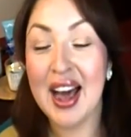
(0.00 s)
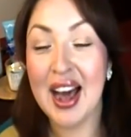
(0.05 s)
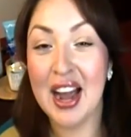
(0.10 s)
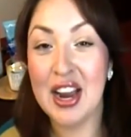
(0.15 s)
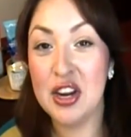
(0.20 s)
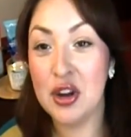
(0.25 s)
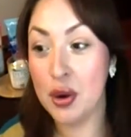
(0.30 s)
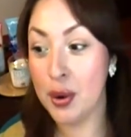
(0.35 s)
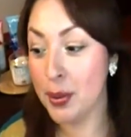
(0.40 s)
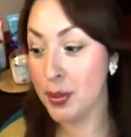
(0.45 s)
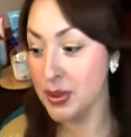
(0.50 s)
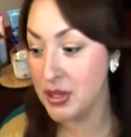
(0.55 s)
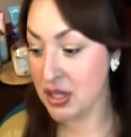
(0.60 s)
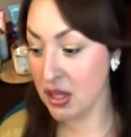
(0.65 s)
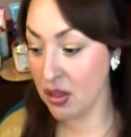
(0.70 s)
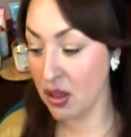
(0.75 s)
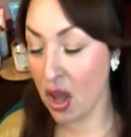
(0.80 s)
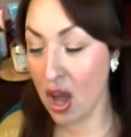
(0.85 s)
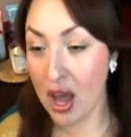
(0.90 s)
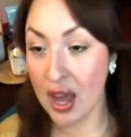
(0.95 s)
I know it was
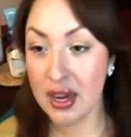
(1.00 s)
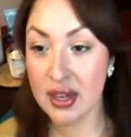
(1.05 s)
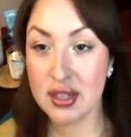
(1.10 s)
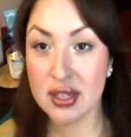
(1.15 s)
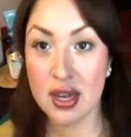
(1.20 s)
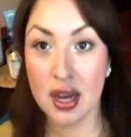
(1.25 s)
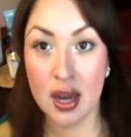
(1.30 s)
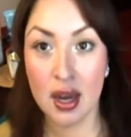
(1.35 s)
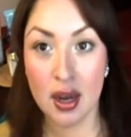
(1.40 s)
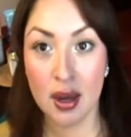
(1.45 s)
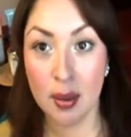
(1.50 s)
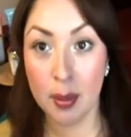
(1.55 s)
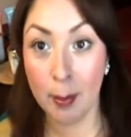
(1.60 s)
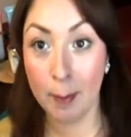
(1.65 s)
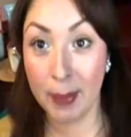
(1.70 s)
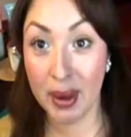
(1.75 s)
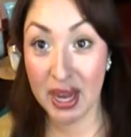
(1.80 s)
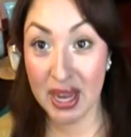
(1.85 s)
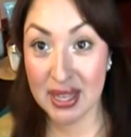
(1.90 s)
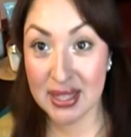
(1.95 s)
a lot,
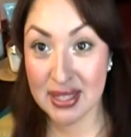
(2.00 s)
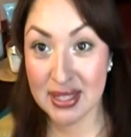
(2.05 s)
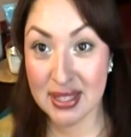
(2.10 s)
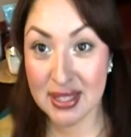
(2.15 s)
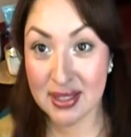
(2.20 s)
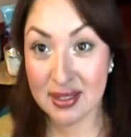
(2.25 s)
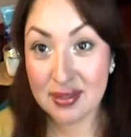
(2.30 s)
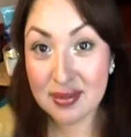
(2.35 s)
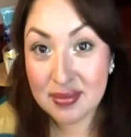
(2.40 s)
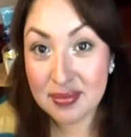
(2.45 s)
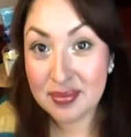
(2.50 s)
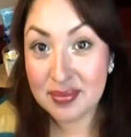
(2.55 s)
um, but